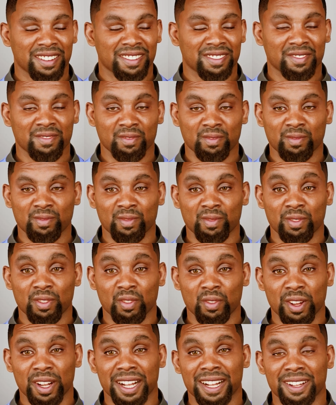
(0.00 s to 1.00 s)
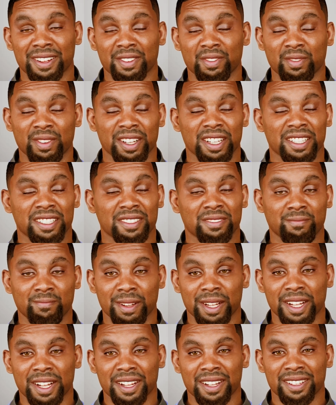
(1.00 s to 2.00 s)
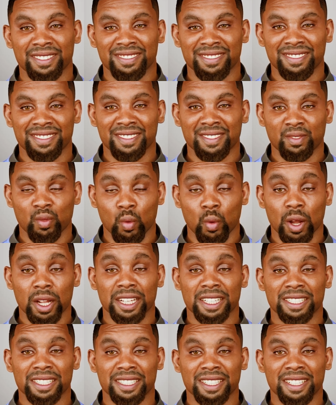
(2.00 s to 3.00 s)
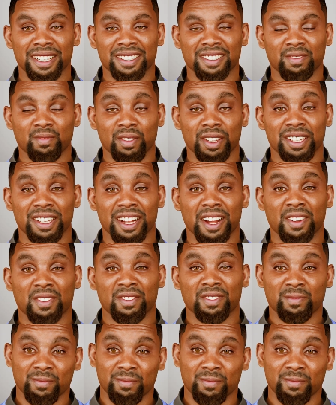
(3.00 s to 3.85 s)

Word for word: So on your end, you're going to see better quality as a result.